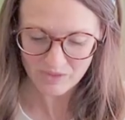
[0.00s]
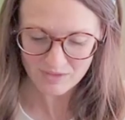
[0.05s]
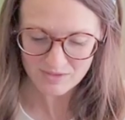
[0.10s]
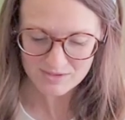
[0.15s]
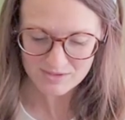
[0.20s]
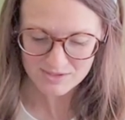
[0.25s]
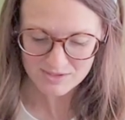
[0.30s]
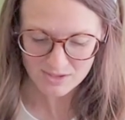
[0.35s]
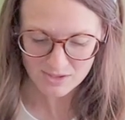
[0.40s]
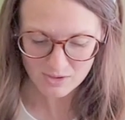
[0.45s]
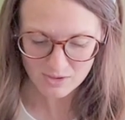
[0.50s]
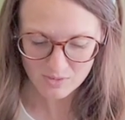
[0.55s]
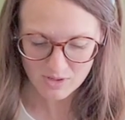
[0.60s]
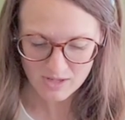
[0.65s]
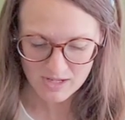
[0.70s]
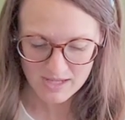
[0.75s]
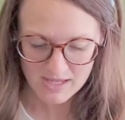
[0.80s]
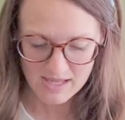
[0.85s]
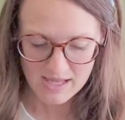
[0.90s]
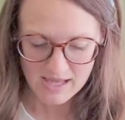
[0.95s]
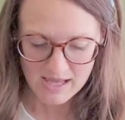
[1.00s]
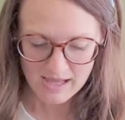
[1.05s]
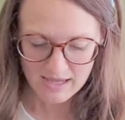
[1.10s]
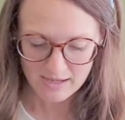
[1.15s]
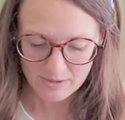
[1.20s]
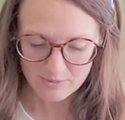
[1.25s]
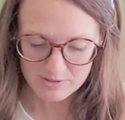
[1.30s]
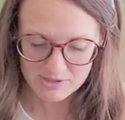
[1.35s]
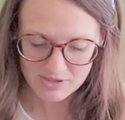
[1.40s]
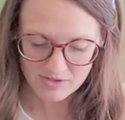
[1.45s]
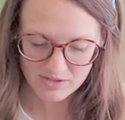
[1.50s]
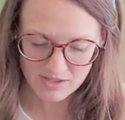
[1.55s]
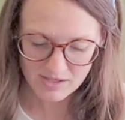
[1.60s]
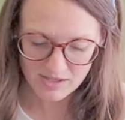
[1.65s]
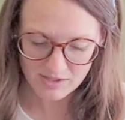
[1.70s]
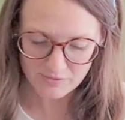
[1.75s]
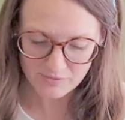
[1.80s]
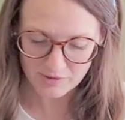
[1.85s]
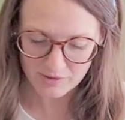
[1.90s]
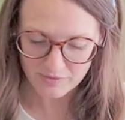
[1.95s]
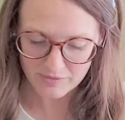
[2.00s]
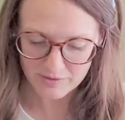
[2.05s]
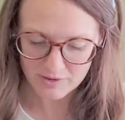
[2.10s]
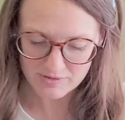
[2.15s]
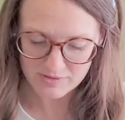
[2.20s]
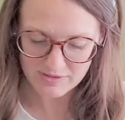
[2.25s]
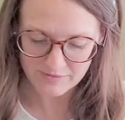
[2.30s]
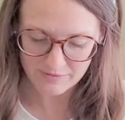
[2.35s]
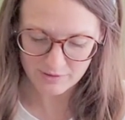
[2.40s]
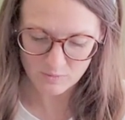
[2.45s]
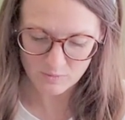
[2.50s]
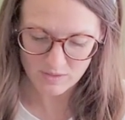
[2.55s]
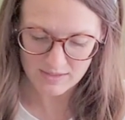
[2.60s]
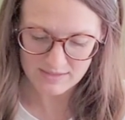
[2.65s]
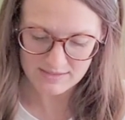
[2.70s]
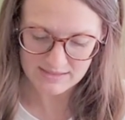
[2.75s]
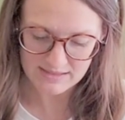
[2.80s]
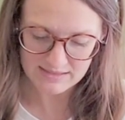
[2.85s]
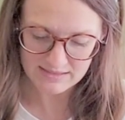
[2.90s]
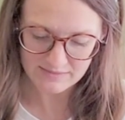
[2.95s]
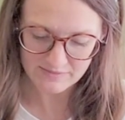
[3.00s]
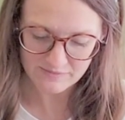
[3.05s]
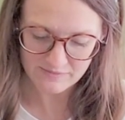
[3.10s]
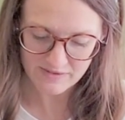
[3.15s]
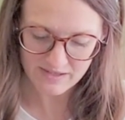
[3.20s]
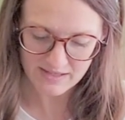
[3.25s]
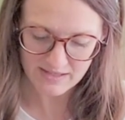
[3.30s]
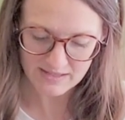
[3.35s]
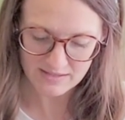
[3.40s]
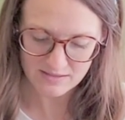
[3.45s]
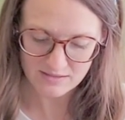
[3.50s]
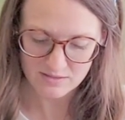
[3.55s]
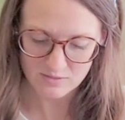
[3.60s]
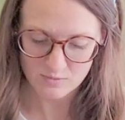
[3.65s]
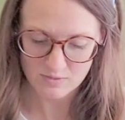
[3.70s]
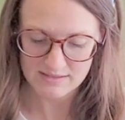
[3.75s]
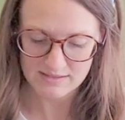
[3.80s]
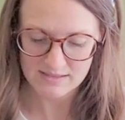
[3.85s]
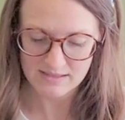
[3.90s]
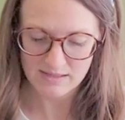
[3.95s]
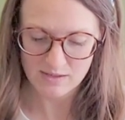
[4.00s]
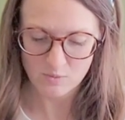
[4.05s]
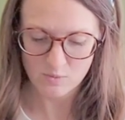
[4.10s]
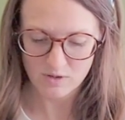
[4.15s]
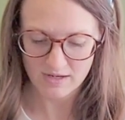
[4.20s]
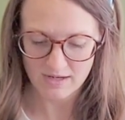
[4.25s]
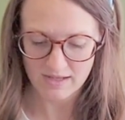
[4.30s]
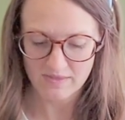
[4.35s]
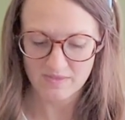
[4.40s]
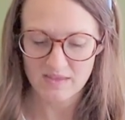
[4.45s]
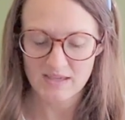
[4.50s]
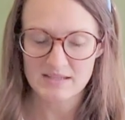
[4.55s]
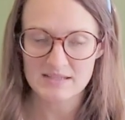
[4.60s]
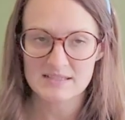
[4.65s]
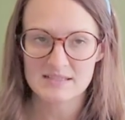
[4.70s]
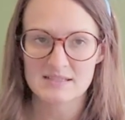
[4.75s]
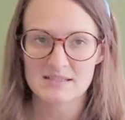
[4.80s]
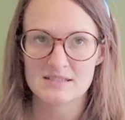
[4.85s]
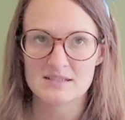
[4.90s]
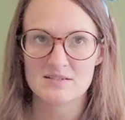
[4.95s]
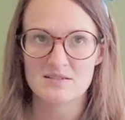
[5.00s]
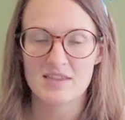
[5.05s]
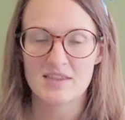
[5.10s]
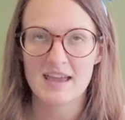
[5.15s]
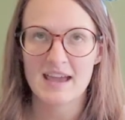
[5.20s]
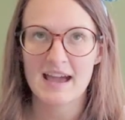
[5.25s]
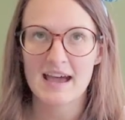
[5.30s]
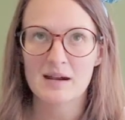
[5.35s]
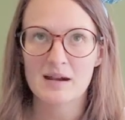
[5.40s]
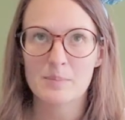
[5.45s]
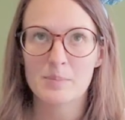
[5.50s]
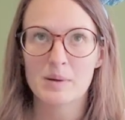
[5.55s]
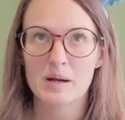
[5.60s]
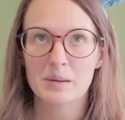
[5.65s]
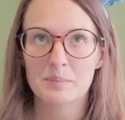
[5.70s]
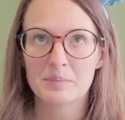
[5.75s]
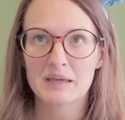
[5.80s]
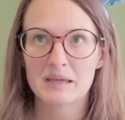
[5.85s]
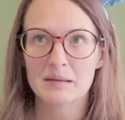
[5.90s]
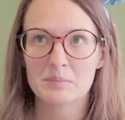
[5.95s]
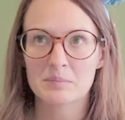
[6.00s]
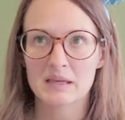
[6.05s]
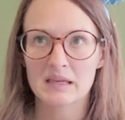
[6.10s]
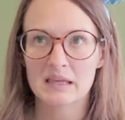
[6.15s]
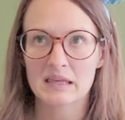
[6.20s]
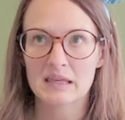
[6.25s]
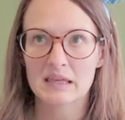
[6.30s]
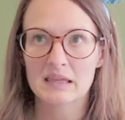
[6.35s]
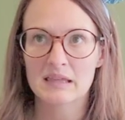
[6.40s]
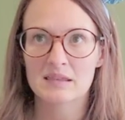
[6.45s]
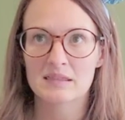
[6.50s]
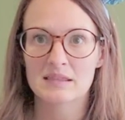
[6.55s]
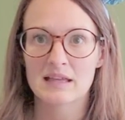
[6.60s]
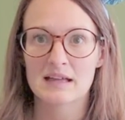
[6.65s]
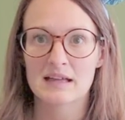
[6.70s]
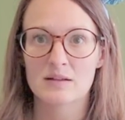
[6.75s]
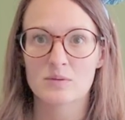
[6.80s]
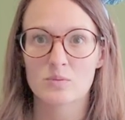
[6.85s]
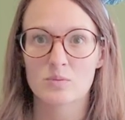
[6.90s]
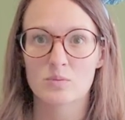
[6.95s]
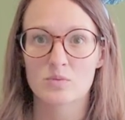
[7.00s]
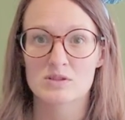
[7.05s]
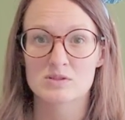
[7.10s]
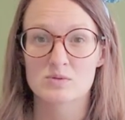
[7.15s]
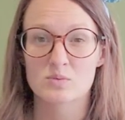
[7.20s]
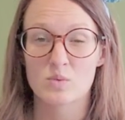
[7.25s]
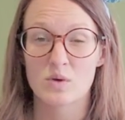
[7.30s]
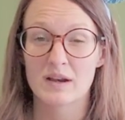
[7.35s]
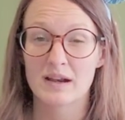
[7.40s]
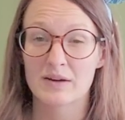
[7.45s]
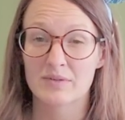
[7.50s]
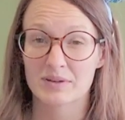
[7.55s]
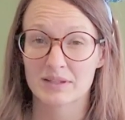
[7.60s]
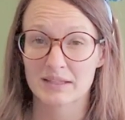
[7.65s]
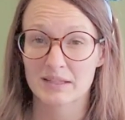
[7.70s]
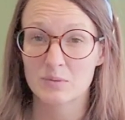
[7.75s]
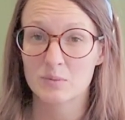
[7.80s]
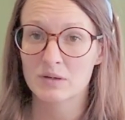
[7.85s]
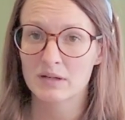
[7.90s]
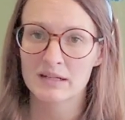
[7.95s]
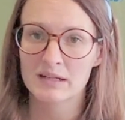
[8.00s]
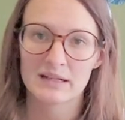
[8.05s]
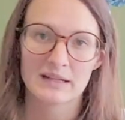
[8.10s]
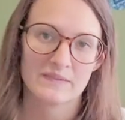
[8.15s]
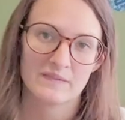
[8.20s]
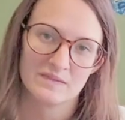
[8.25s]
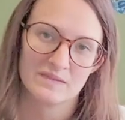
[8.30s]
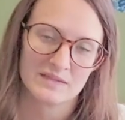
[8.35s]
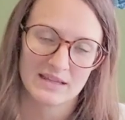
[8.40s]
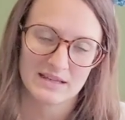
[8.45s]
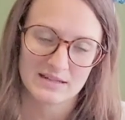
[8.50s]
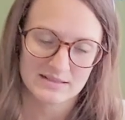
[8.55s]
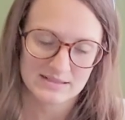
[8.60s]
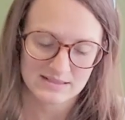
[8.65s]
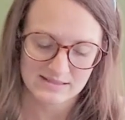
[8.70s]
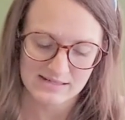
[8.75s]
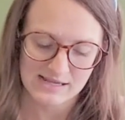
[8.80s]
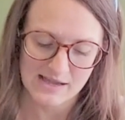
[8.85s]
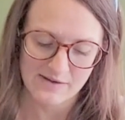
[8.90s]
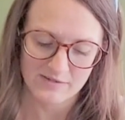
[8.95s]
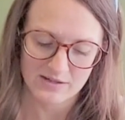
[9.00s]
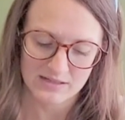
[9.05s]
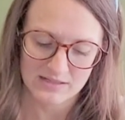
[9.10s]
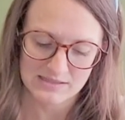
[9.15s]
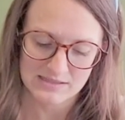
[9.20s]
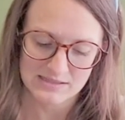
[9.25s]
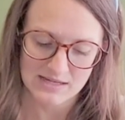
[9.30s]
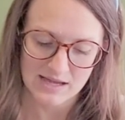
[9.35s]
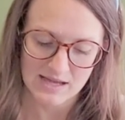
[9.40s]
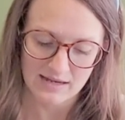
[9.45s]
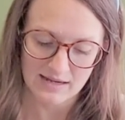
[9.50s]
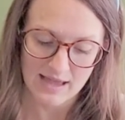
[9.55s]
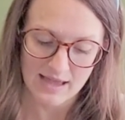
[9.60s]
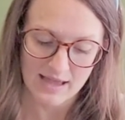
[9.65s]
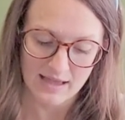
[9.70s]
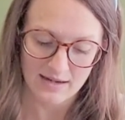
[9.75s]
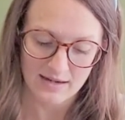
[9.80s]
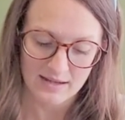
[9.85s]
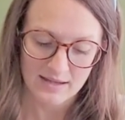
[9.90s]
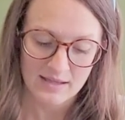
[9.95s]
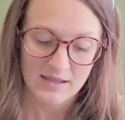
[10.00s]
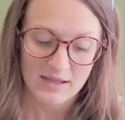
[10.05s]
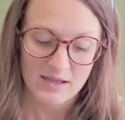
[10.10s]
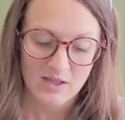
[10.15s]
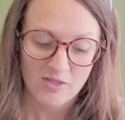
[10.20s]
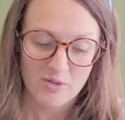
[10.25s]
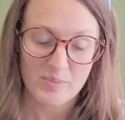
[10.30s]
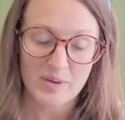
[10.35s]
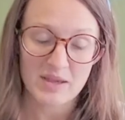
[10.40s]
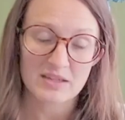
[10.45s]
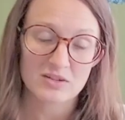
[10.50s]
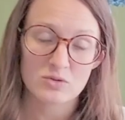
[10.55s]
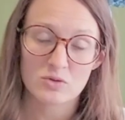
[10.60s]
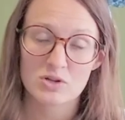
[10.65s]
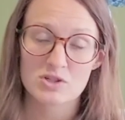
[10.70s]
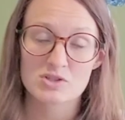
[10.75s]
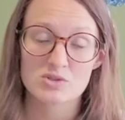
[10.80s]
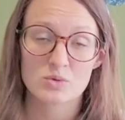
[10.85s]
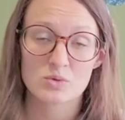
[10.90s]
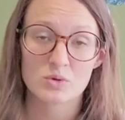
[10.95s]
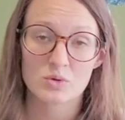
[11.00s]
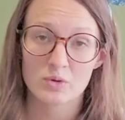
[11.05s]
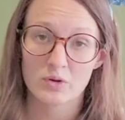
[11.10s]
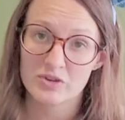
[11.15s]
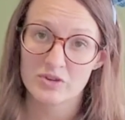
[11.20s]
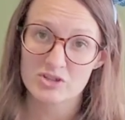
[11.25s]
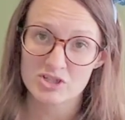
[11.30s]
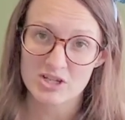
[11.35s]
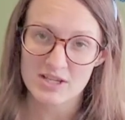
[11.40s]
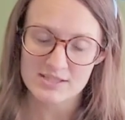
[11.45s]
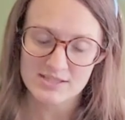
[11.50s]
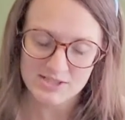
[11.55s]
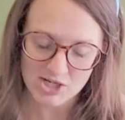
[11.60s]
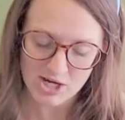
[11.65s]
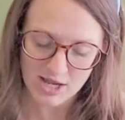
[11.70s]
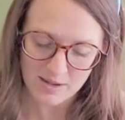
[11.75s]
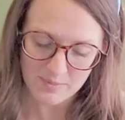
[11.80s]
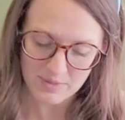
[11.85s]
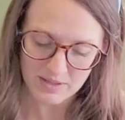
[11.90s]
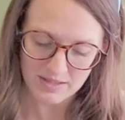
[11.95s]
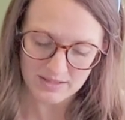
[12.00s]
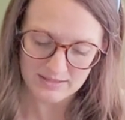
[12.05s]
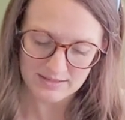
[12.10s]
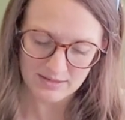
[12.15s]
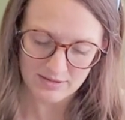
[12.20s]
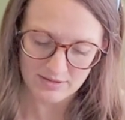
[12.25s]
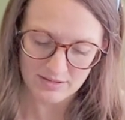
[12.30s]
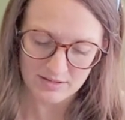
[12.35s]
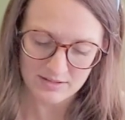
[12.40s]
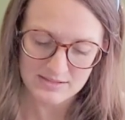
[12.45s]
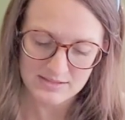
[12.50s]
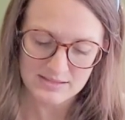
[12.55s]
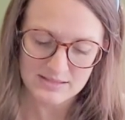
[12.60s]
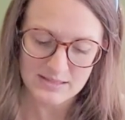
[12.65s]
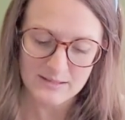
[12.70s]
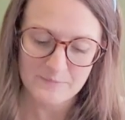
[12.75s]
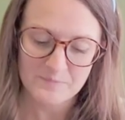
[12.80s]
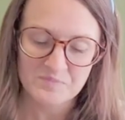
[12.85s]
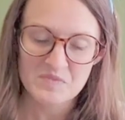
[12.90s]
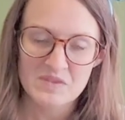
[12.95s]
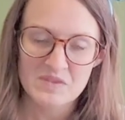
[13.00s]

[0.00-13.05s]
So I was on the hunt for a few different ones. I didn't find the ones that I wanted. They they had a pumpkin Mickey that was one I really wanted and they didn't have it in stock at the Pandora store or the dress shop in downtown Disney.